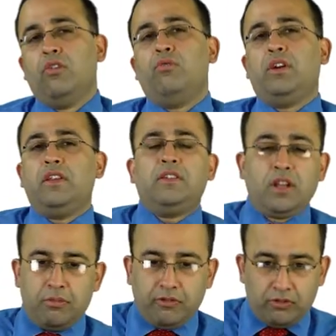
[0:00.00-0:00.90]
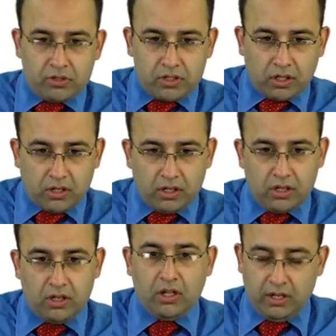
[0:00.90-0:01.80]
What is lipofuscin?
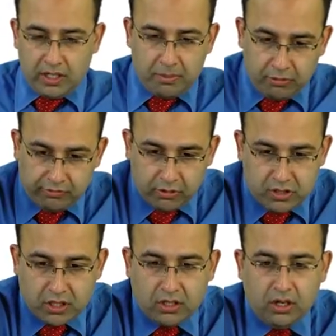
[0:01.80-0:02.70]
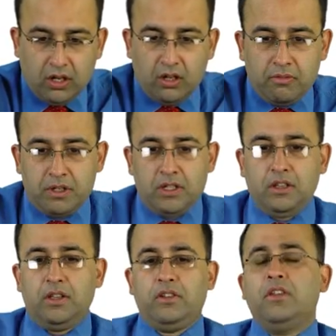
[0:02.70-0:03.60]
Lipofuscin,
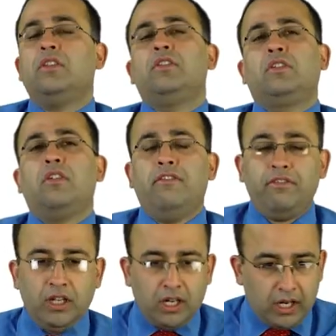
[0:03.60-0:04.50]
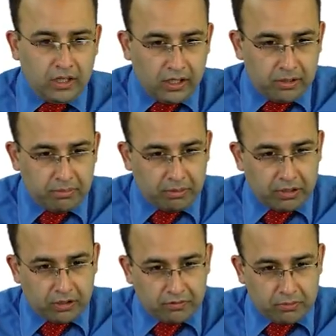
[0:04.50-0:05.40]
this is wear and tear
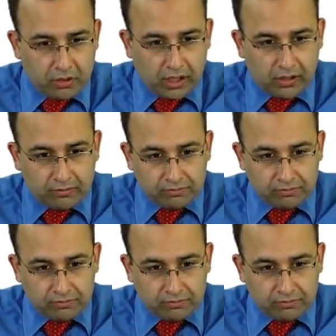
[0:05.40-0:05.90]
pigment of the body.